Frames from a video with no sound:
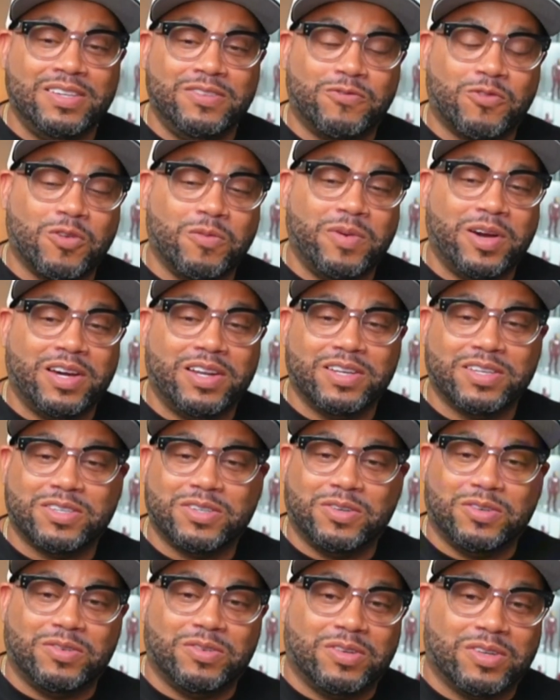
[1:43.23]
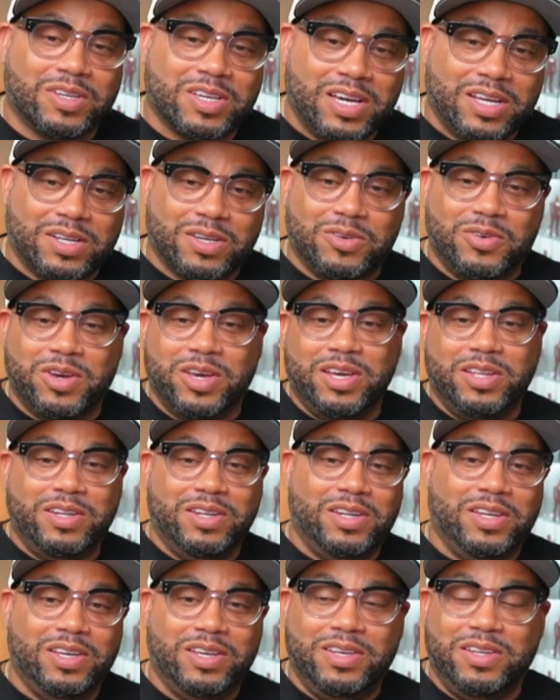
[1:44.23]
and robotics are, are kind of go
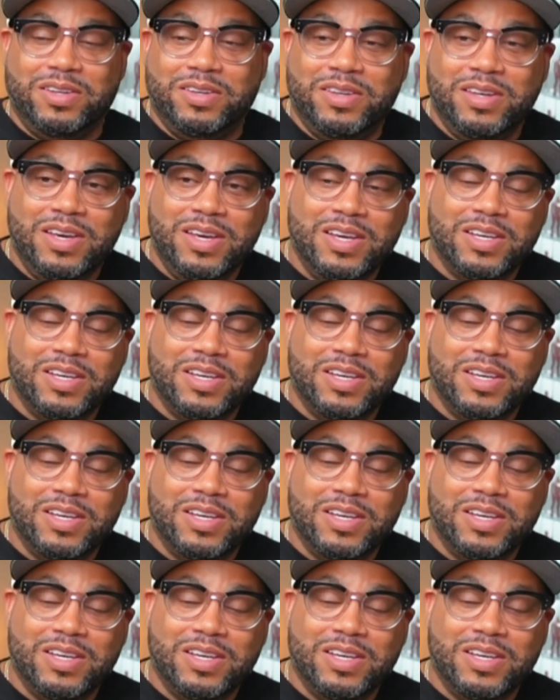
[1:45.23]
hand in hand.